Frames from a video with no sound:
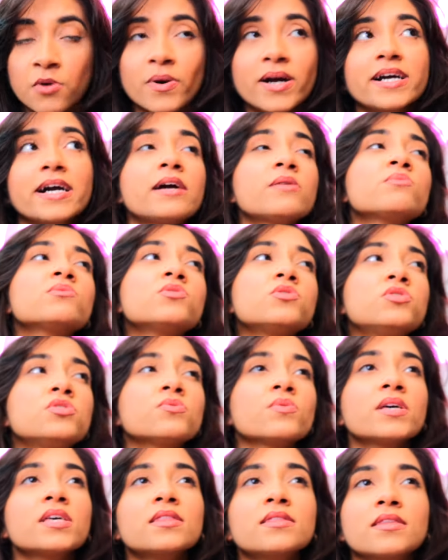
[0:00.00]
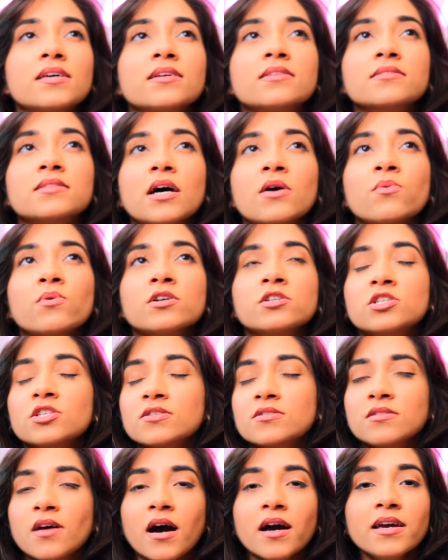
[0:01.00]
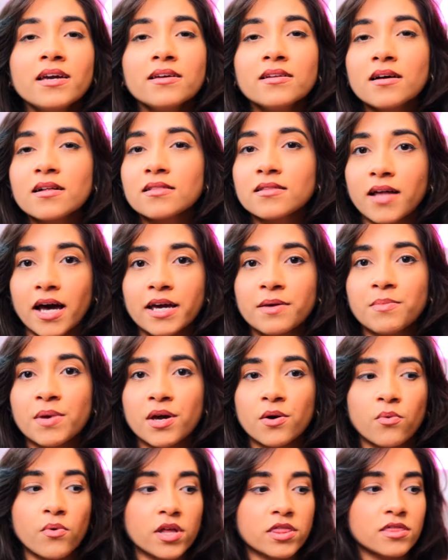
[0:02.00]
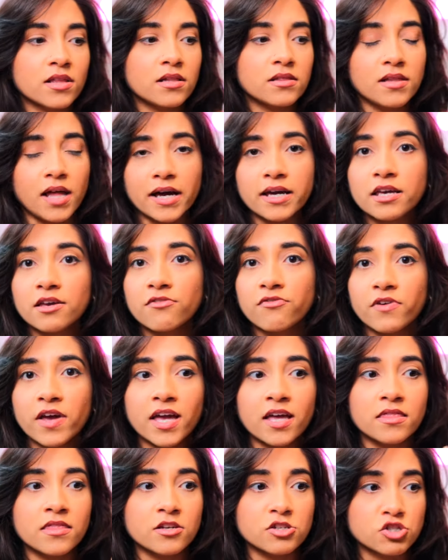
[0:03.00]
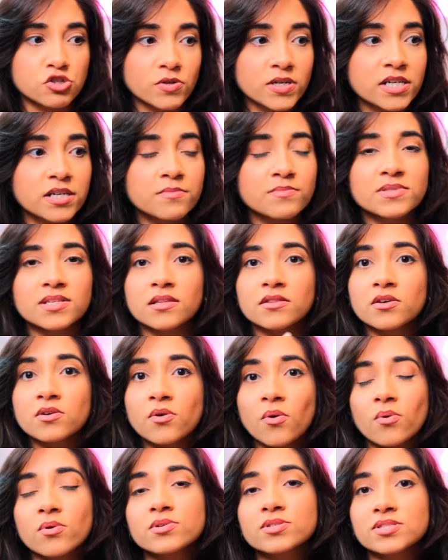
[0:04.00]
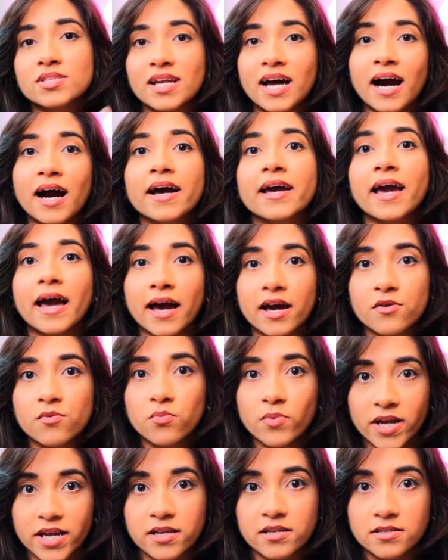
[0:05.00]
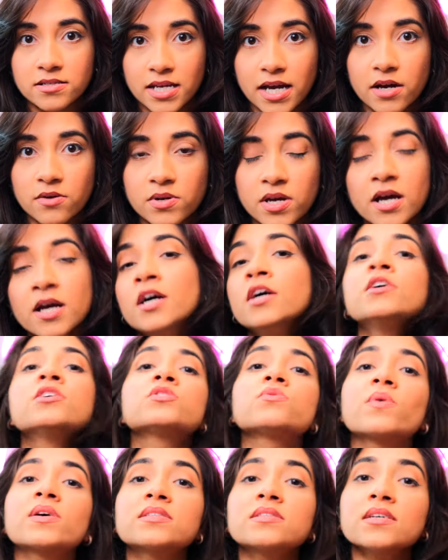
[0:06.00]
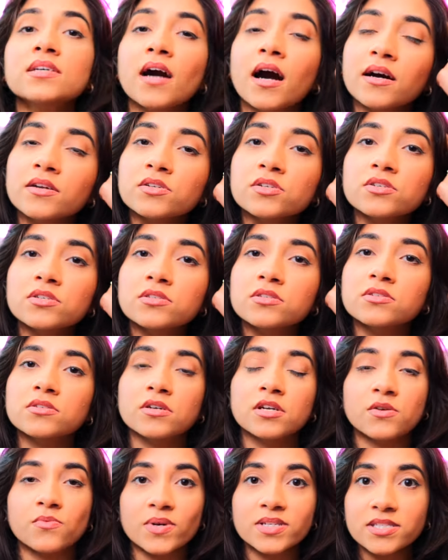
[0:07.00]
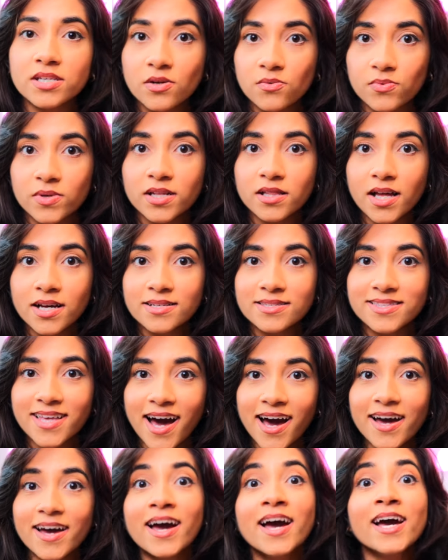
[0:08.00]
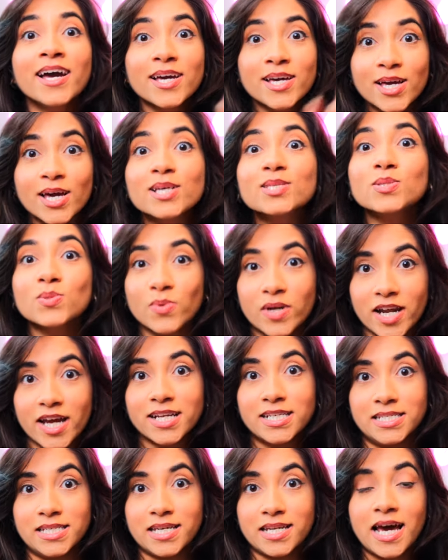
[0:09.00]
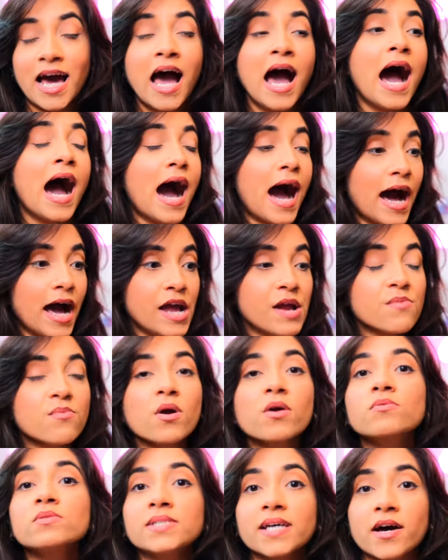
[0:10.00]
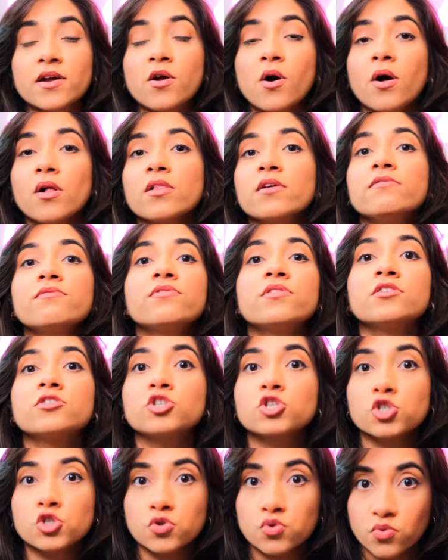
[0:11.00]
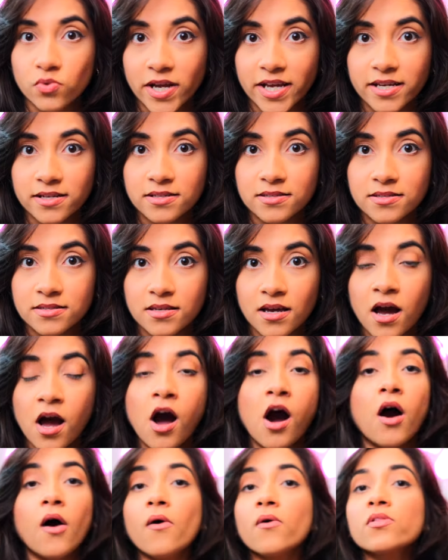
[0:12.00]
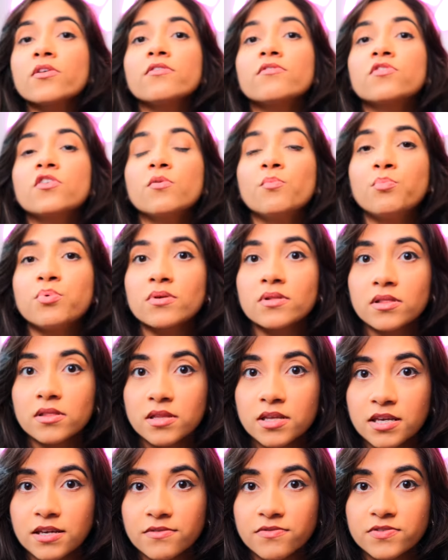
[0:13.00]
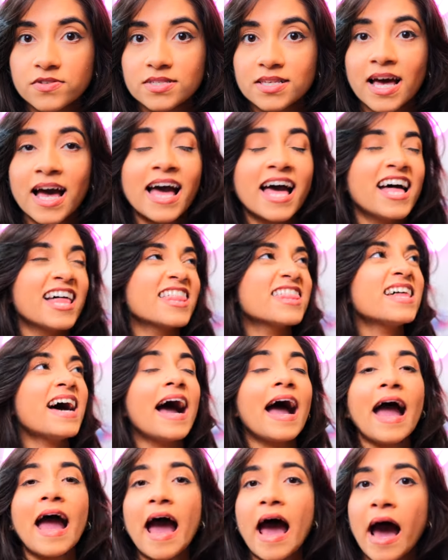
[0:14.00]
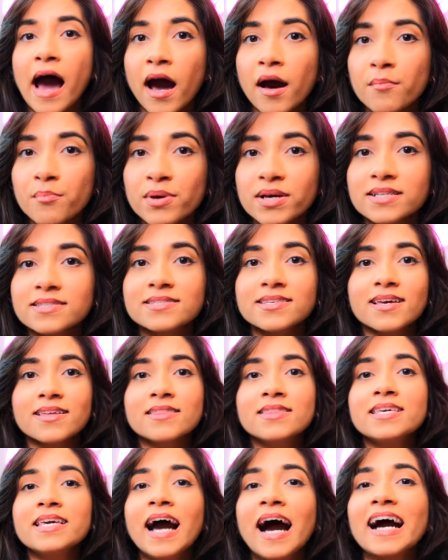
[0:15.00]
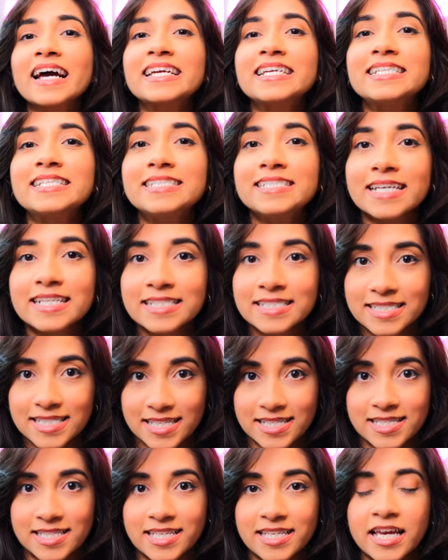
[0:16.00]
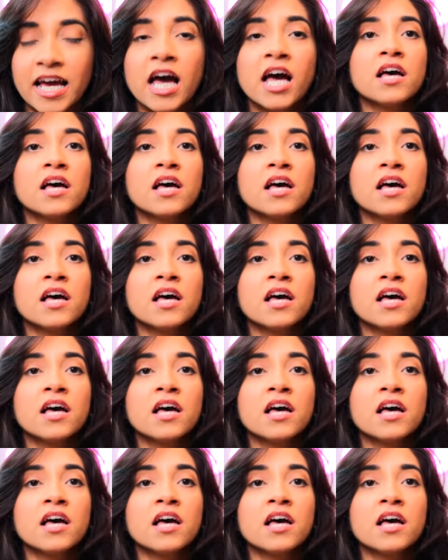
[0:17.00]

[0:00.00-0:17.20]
right? I was doing things that were just not in alignment with the life and the dreams and the goals that I had written down. So once I understood and once I realized that, guess what I did? I wrote down all of the traits, all of the beliefs, the habits, the identity,